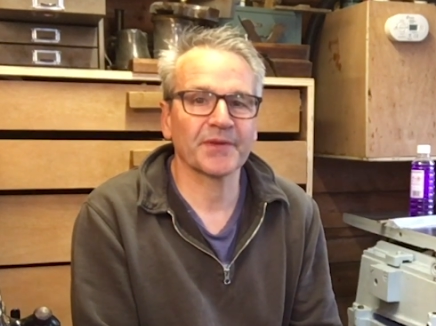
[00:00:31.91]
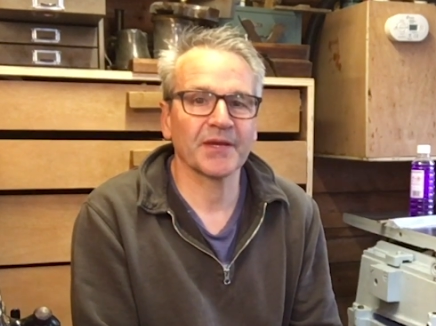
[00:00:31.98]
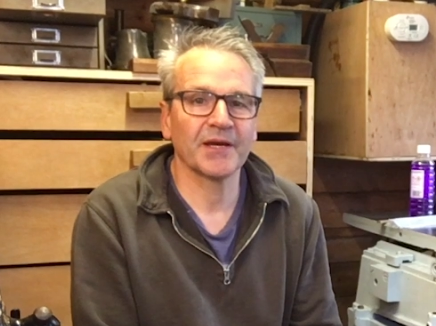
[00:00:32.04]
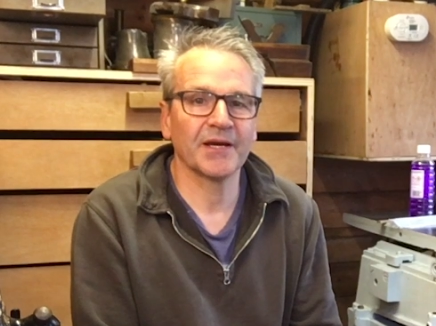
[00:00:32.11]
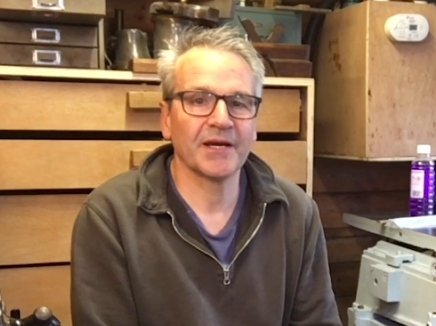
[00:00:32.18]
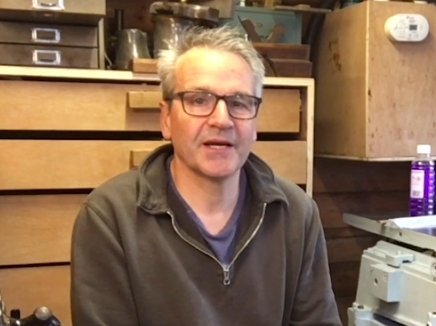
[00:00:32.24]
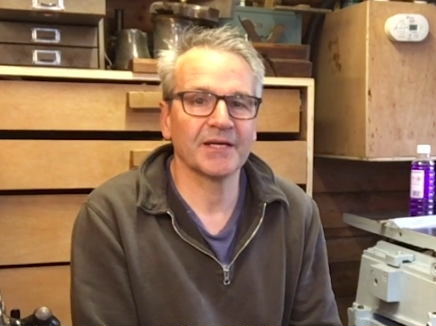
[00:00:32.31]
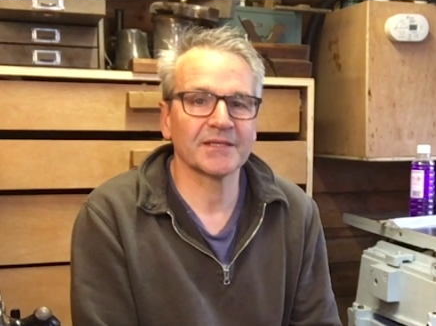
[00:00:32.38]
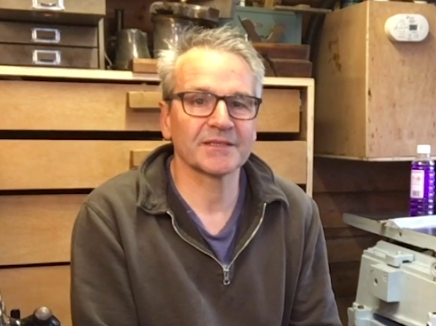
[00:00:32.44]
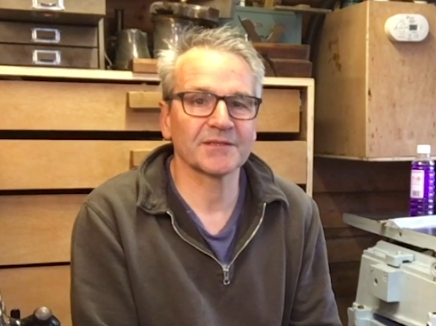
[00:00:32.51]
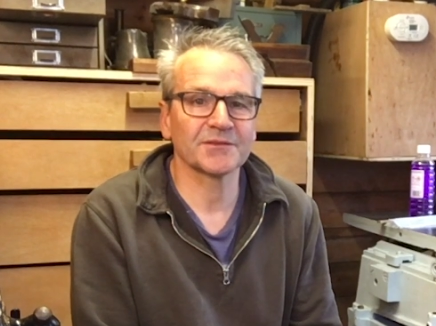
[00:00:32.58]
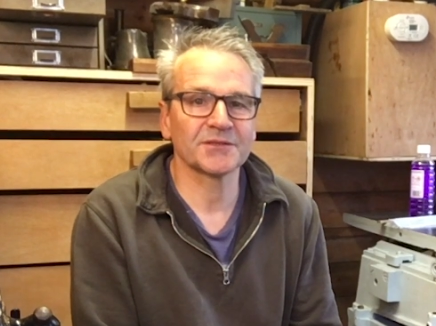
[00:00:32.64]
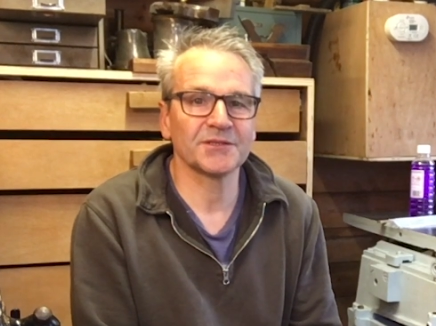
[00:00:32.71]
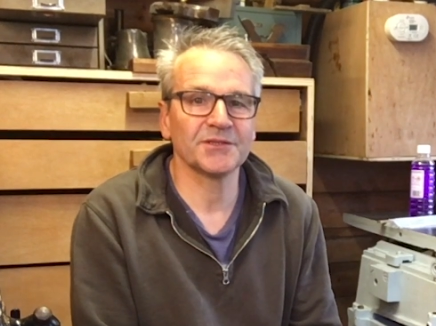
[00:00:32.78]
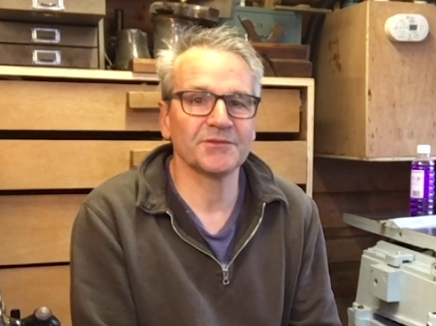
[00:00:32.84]
As
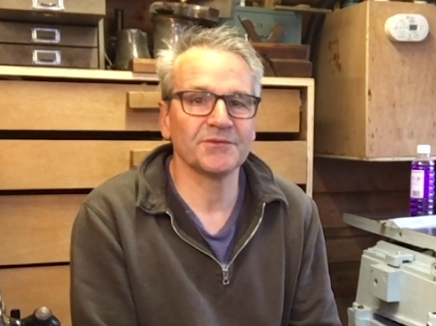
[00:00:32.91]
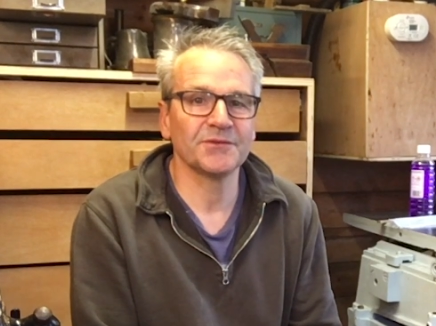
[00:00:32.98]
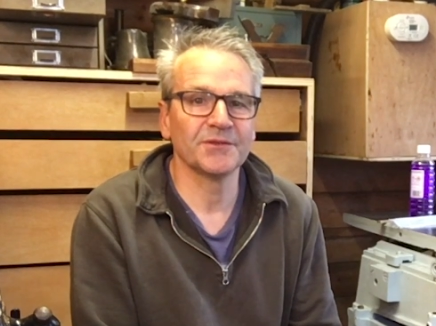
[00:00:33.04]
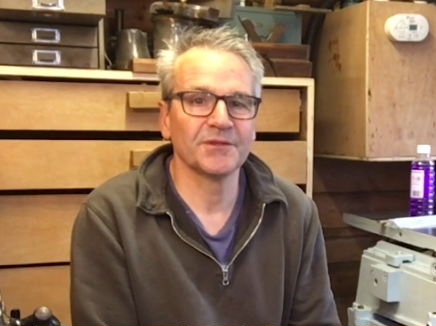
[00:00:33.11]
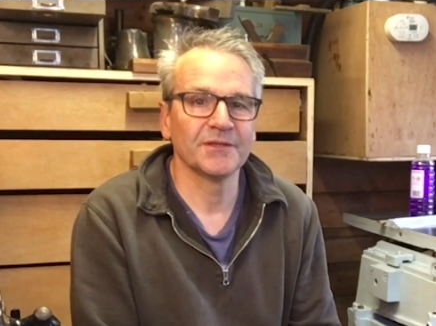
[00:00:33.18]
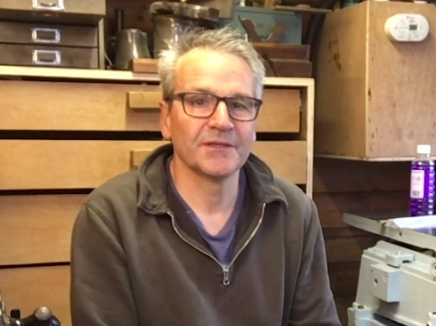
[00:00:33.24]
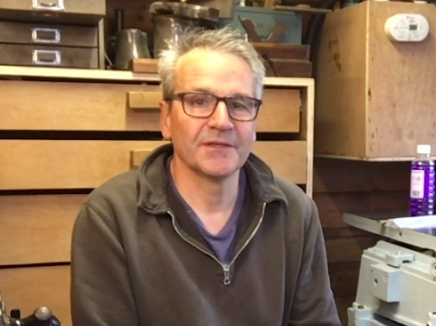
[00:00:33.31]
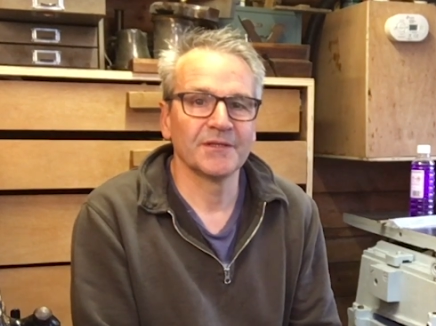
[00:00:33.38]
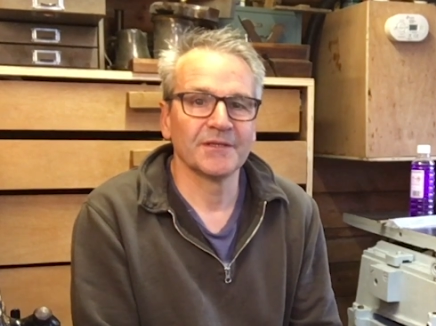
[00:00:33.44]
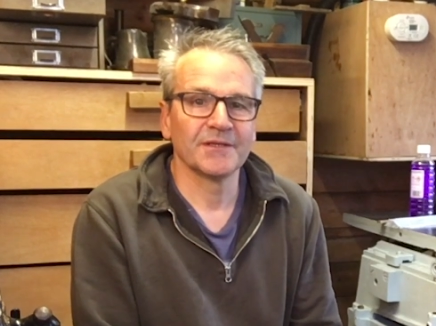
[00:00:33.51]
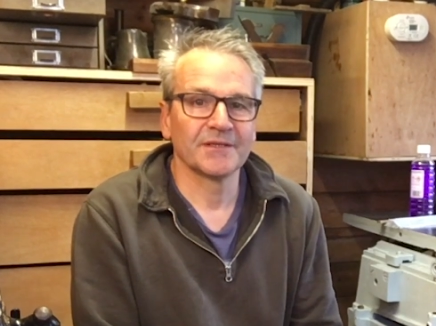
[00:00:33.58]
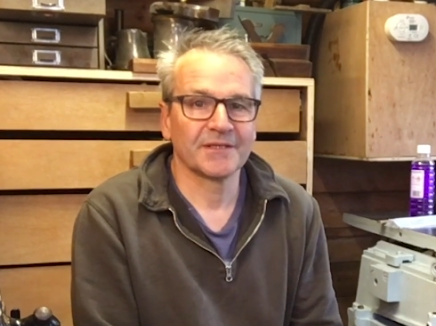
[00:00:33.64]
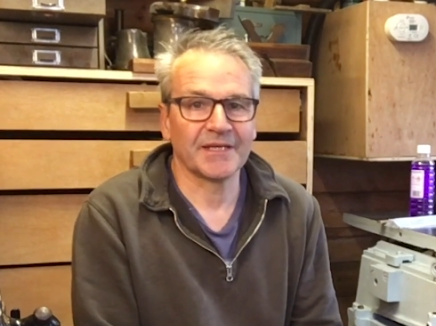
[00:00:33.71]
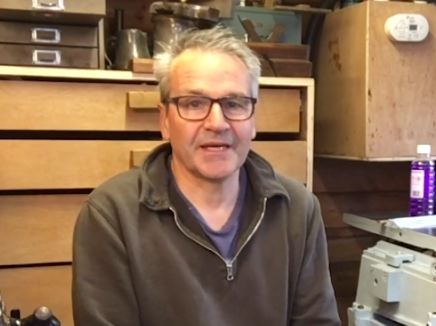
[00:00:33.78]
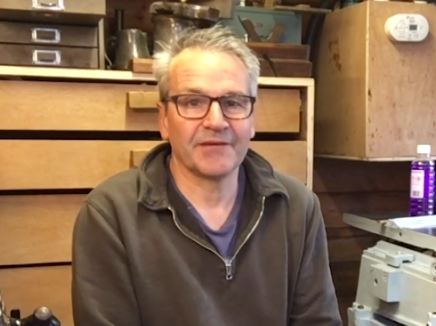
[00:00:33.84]
long as you
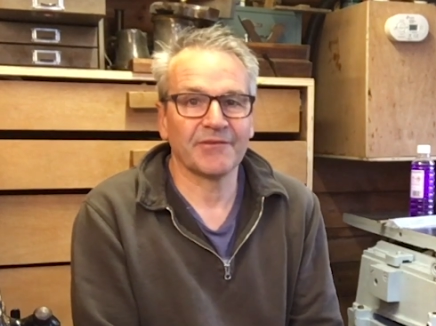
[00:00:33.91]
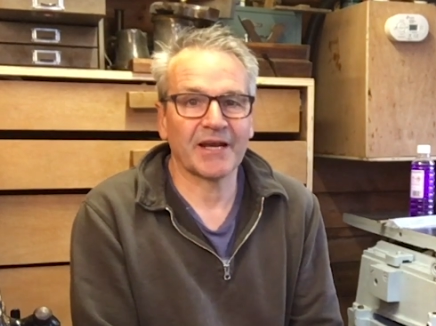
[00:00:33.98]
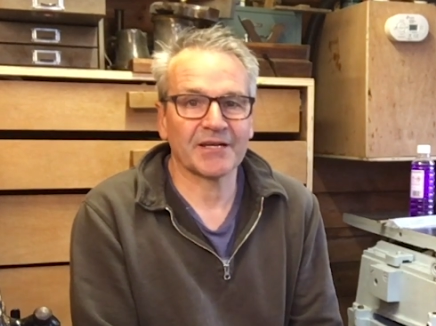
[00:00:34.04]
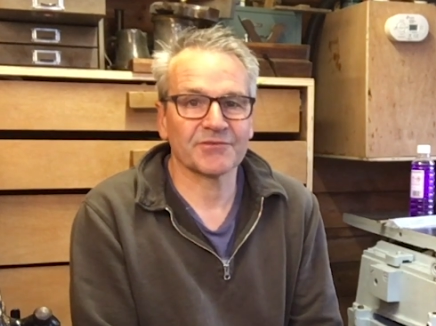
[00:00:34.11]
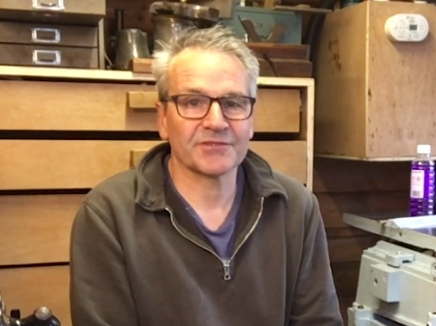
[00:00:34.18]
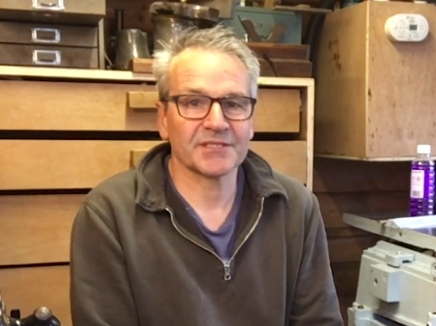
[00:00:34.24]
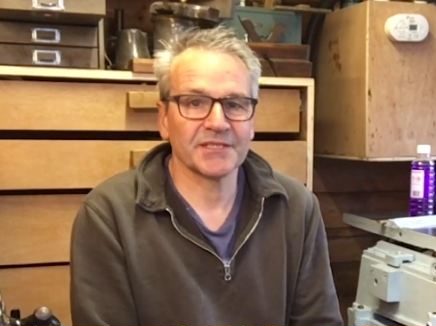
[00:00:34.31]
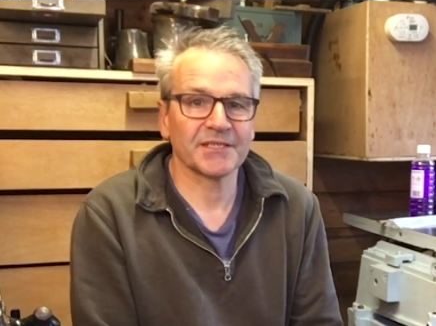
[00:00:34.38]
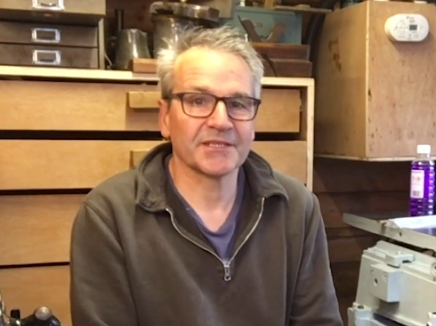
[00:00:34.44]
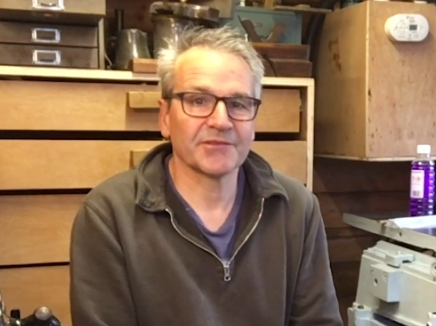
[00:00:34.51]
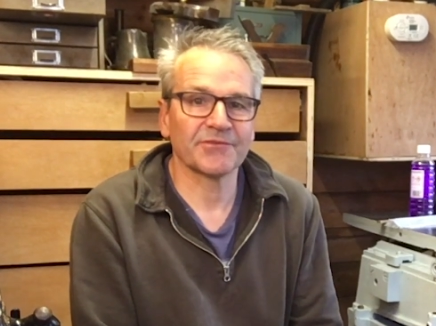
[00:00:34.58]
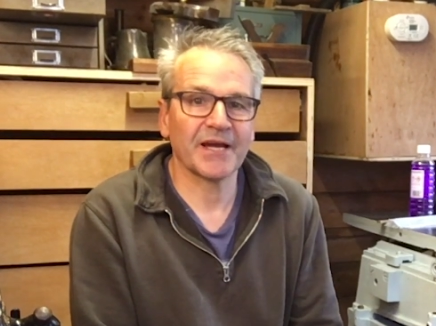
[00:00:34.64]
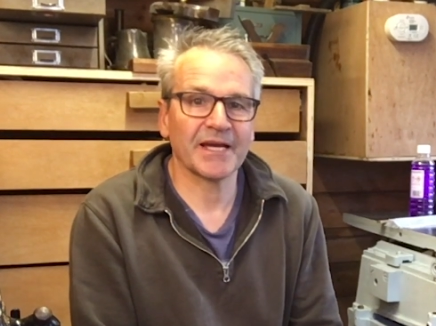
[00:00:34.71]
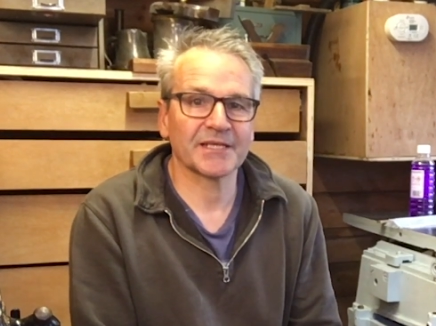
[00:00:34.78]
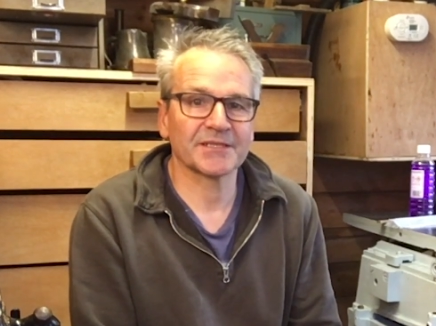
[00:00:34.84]
get your accuracy
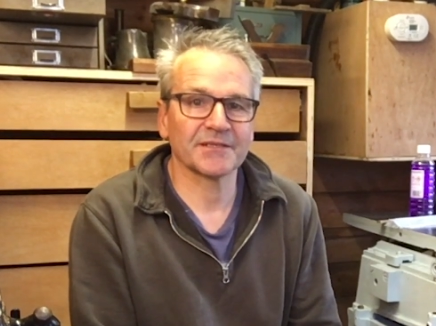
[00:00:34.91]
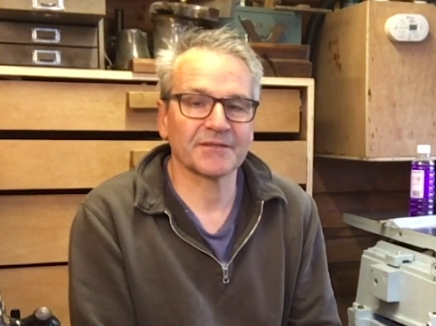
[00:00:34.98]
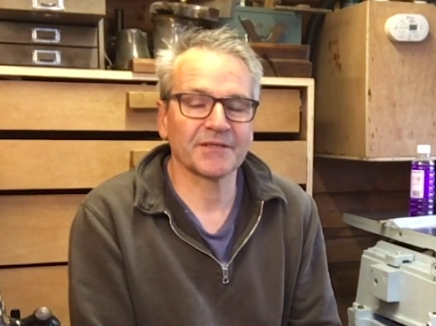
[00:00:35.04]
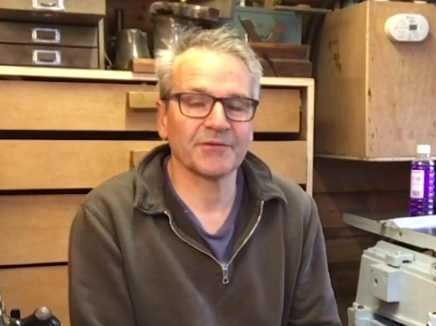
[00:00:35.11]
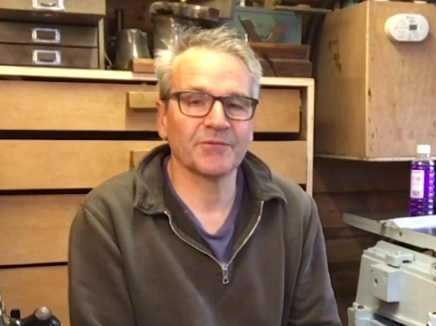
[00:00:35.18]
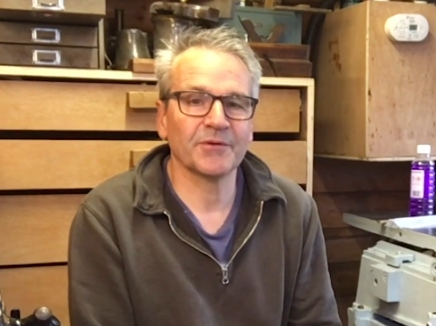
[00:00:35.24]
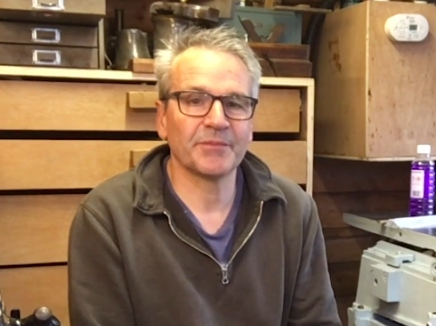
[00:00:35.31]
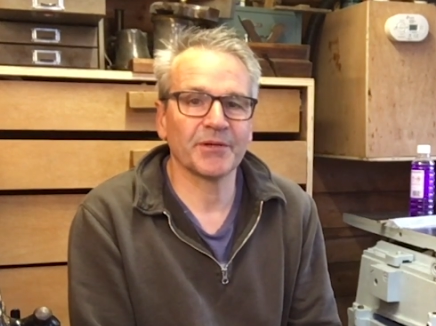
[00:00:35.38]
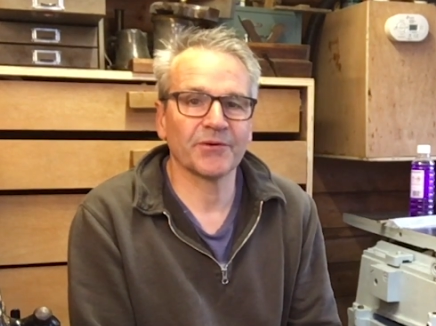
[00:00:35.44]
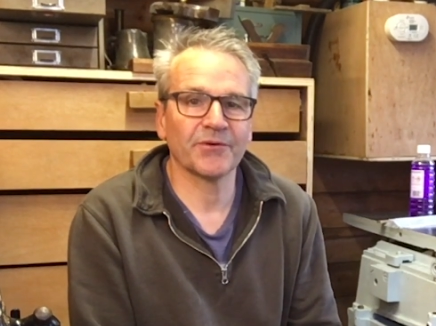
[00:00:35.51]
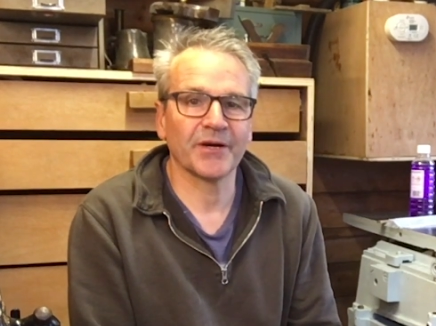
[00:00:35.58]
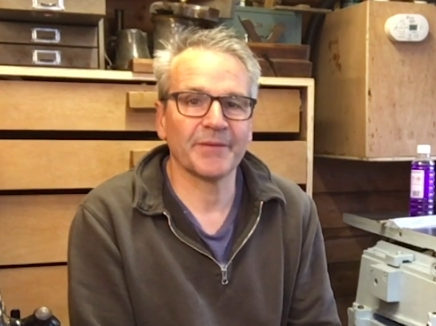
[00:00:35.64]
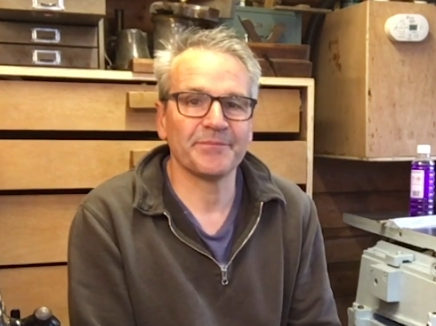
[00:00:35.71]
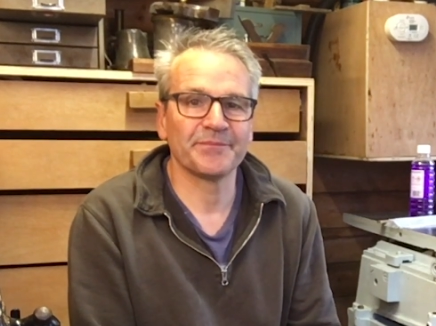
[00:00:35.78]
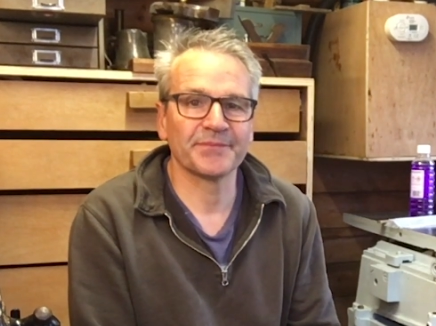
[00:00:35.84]
correct, I think we'll be all
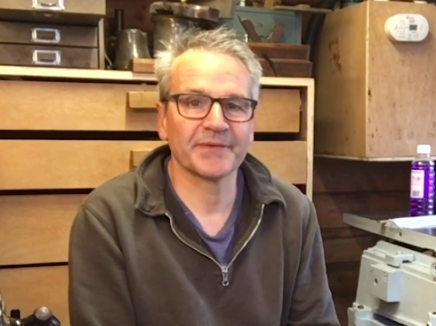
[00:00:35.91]
right.